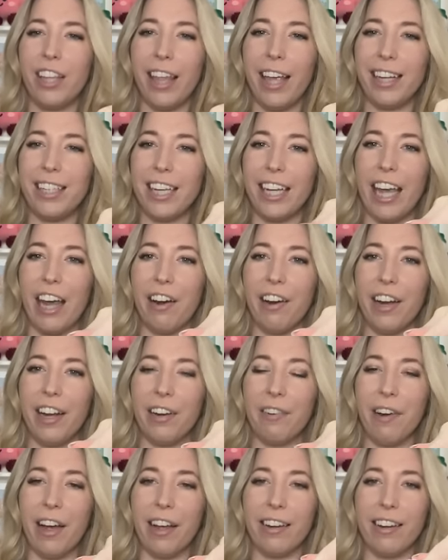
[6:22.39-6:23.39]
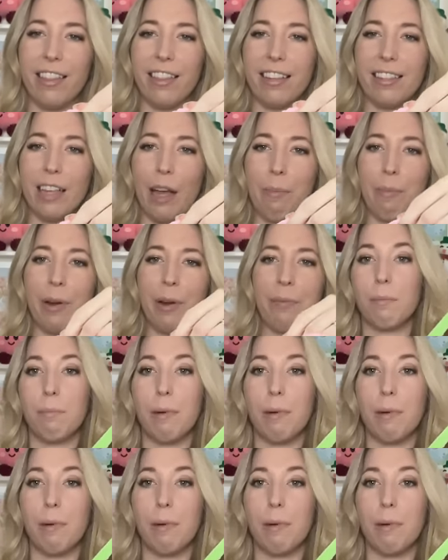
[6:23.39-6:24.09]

like to carry it around in the summer.